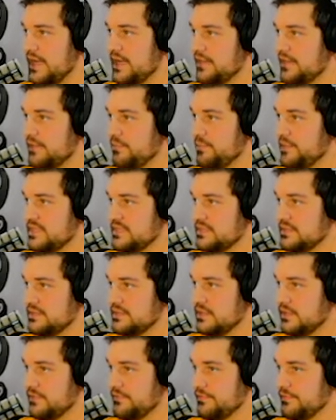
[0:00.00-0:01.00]
in the business
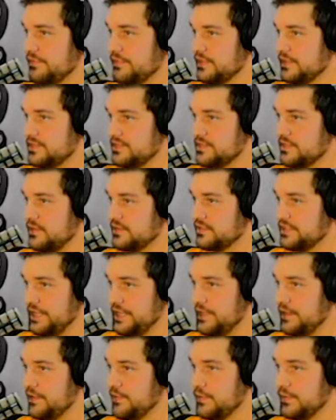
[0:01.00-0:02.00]
of consulting
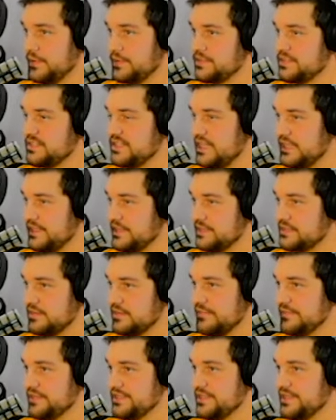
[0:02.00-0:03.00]
or selling
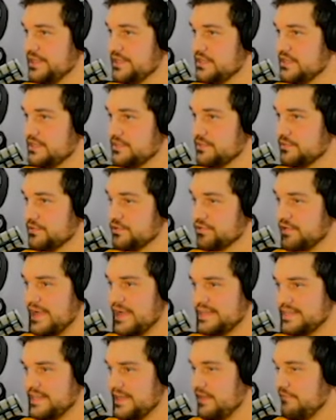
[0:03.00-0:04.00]
services or trying to
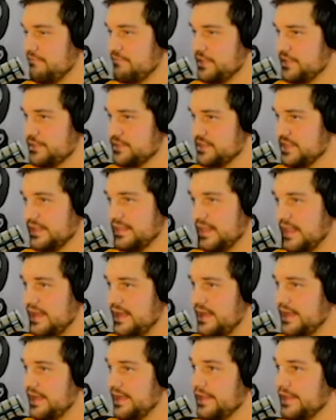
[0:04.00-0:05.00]
get views online.